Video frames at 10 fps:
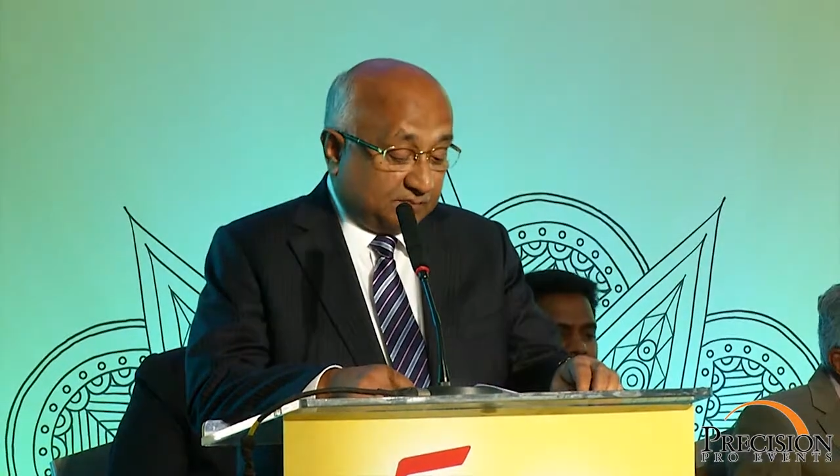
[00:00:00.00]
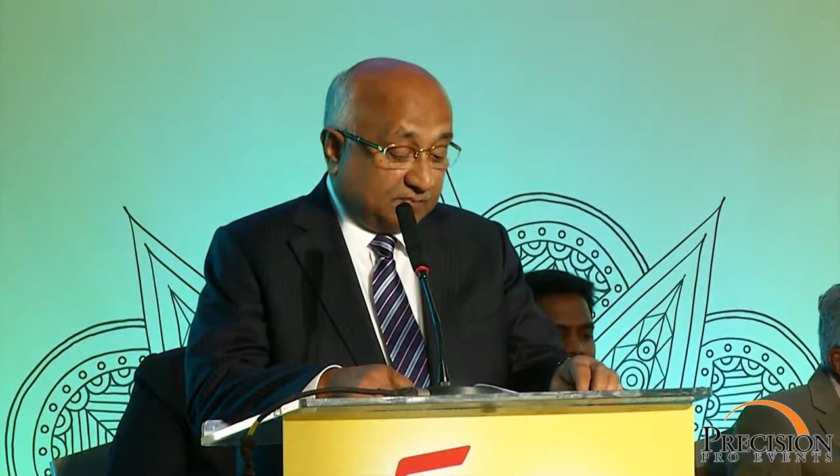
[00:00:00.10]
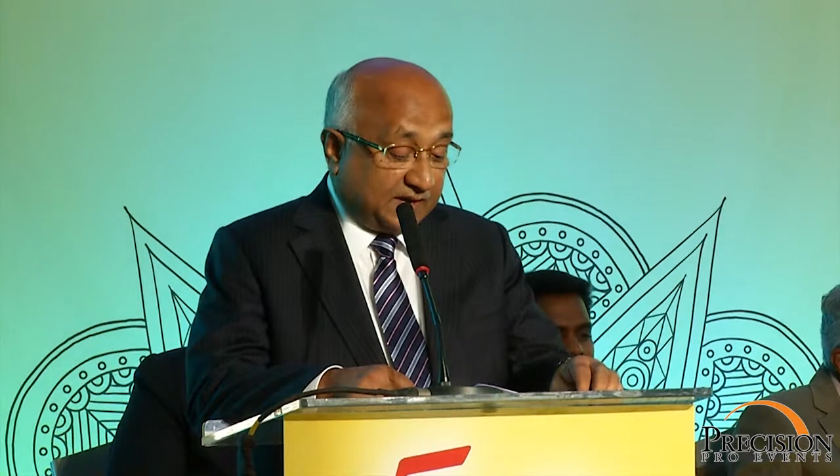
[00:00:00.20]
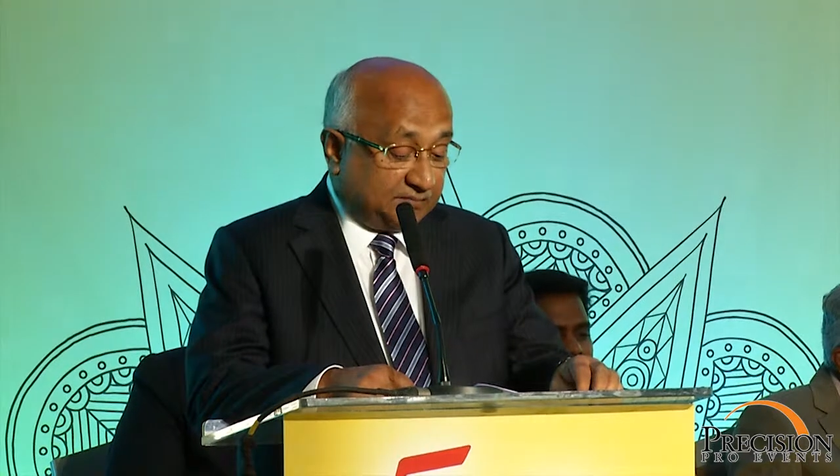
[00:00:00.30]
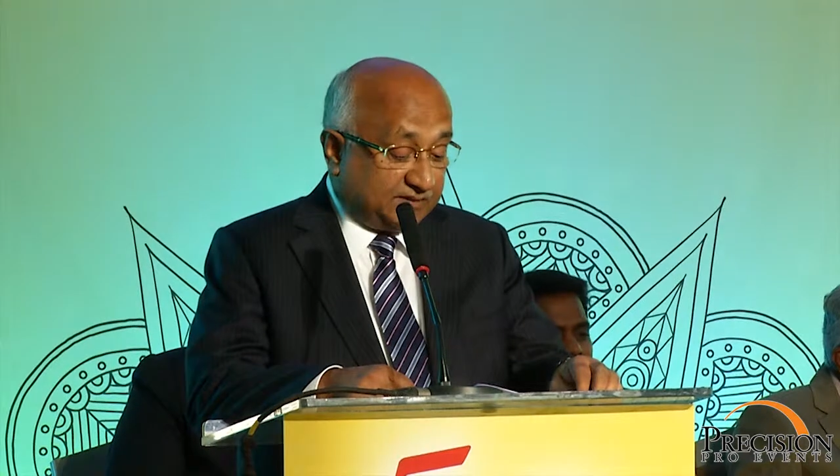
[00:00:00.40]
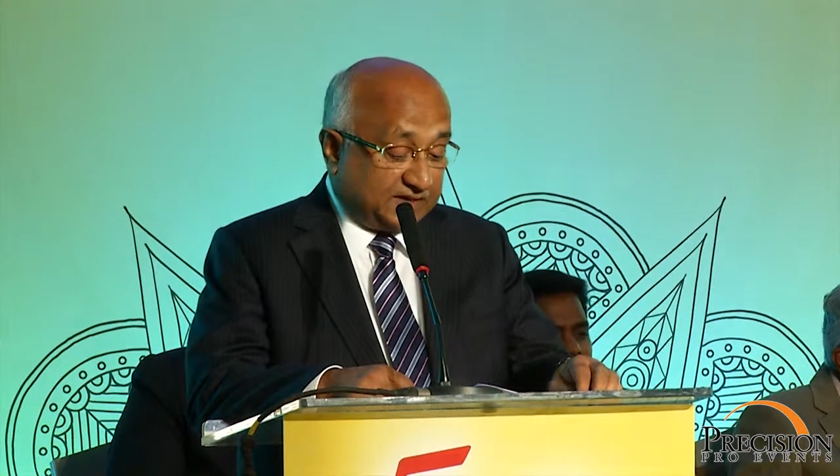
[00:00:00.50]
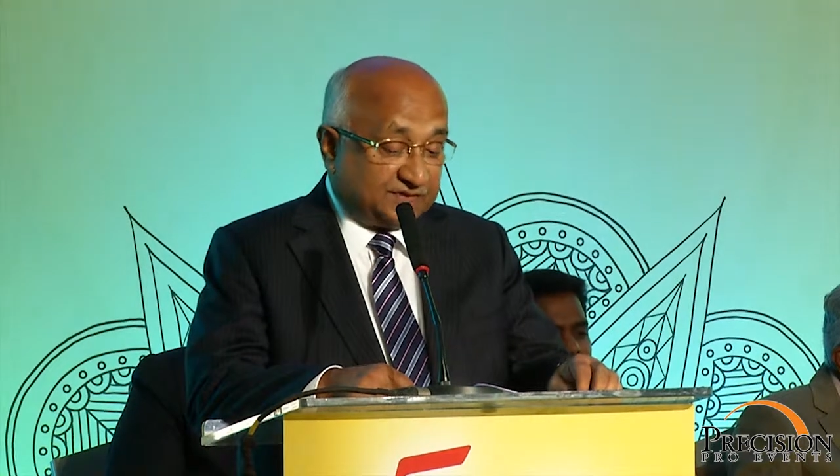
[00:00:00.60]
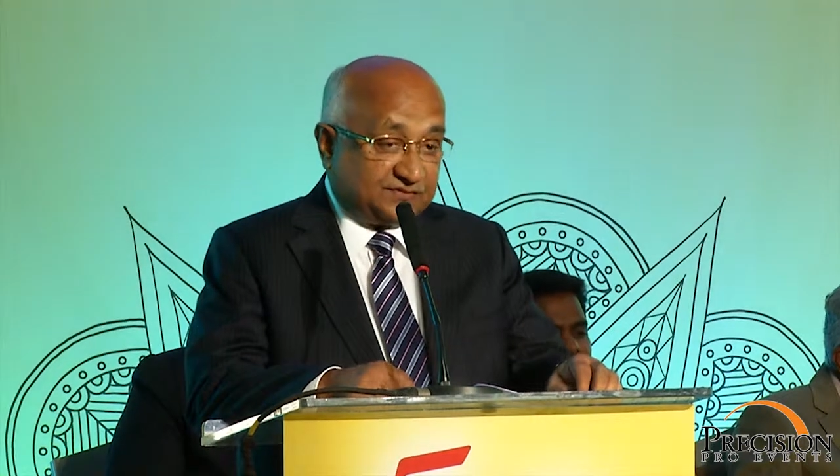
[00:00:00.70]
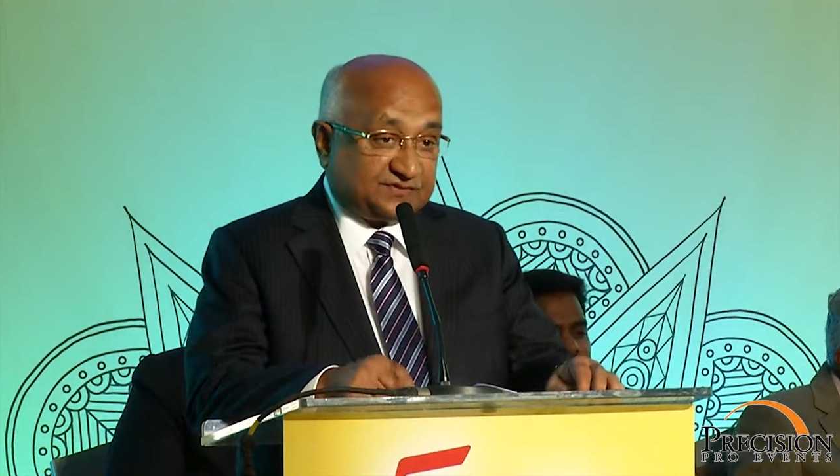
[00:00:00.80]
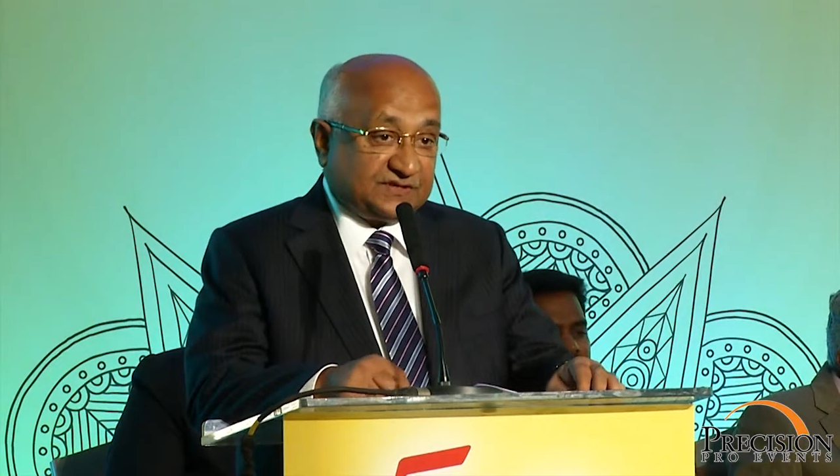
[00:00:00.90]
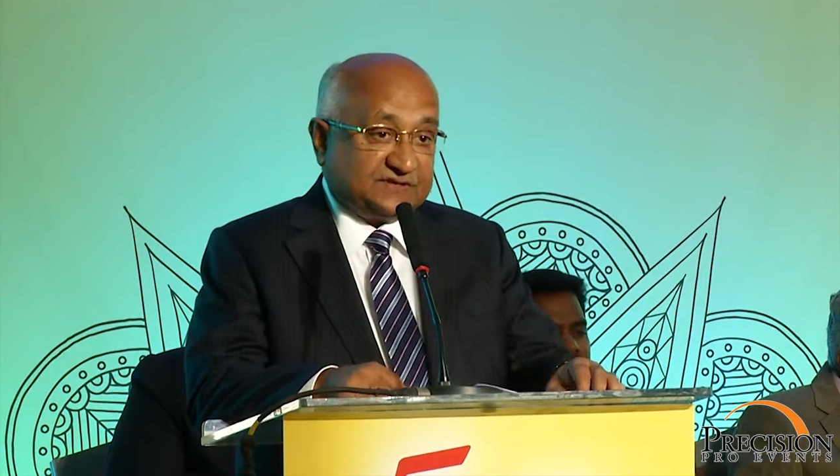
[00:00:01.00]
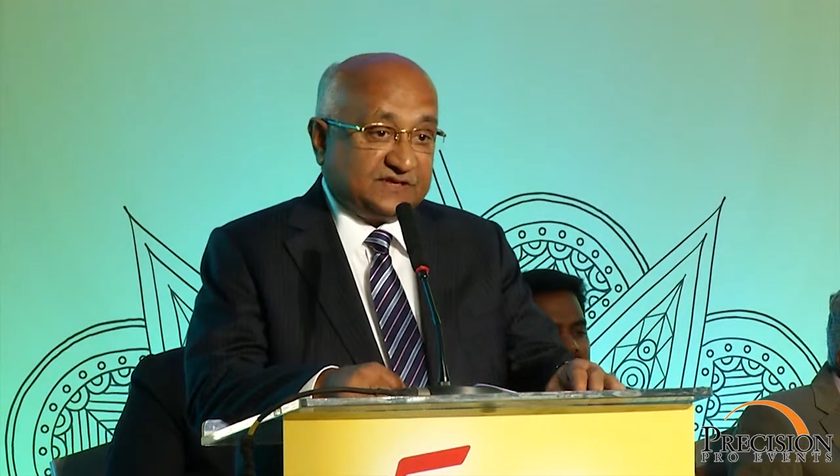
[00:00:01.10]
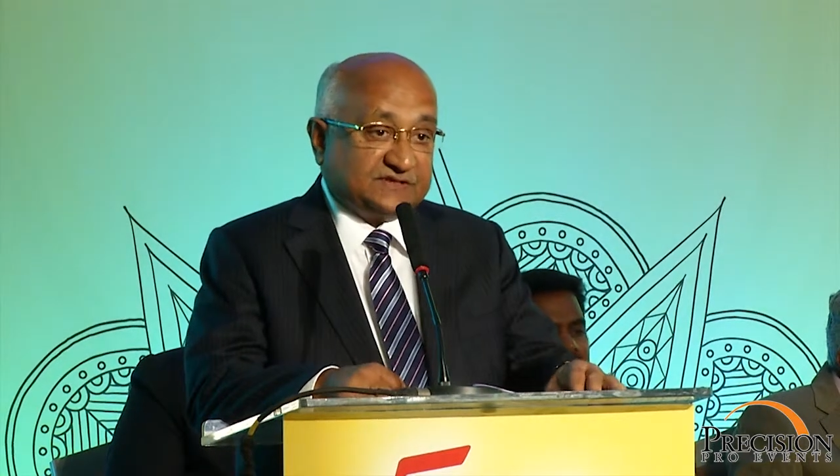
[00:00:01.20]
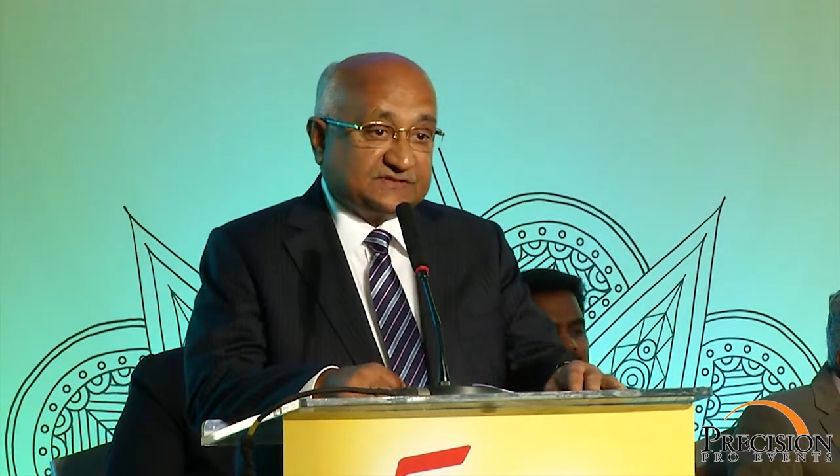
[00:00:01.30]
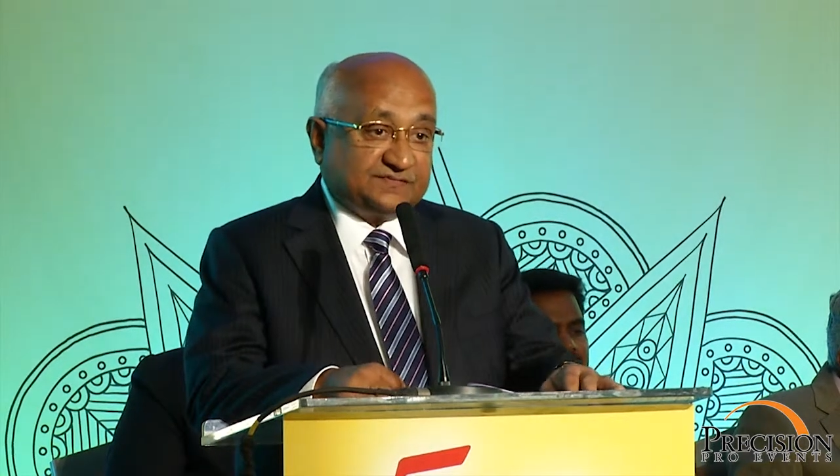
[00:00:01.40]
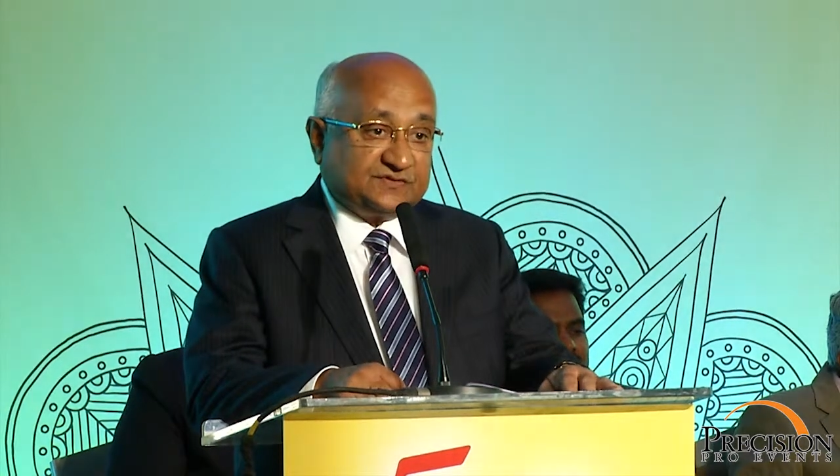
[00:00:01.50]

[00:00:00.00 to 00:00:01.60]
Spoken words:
my brother and sister judges